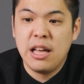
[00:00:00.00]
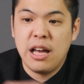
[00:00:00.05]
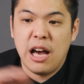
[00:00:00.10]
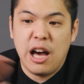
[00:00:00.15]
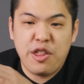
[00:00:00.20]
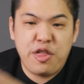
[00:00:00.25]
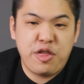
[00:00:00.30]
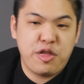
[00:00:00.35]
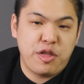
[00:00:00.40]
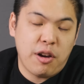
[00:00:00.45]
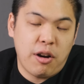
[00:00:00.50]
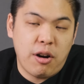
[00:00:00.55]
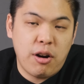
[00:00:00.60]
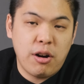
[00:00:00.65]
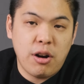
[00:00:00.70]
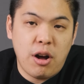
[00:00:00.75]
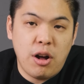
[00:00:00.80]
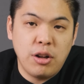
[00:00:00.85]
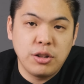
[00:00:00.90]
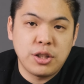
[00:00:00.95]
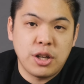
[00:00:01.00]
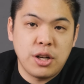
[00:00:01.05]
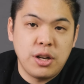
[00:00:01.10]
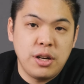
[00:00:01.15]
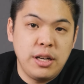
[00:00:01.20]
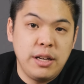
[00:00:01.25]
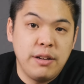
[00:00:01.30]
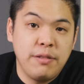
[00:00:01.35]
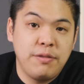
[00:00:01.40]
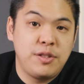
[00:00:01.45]
a third
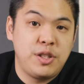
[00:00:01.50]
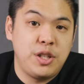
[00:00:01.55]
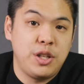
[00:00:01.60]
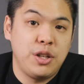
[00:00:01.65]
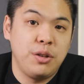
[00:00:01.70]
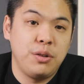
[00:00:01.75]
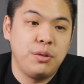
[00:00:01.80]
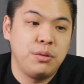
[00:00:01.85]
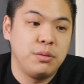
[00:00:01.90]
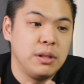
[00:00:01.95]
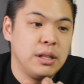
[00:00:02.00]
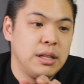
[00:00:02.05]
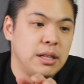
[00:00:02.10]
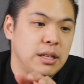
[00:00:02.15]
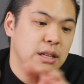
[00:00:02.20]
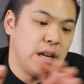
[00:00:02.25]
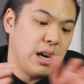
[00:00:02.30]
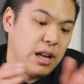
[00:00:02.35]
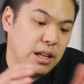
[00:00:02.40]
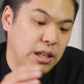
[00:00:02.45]
alternative to a